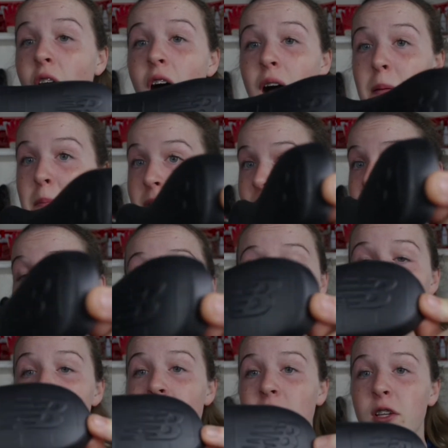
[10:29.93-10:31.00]
black New
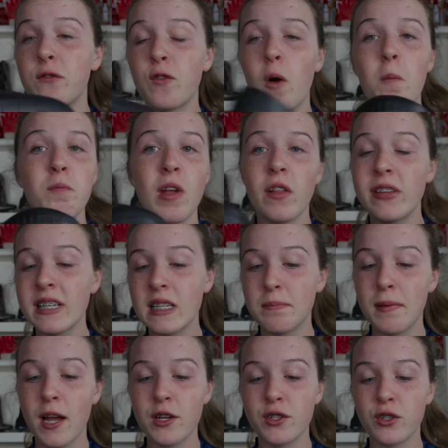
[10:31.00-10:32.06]
Balance foam, nothing special.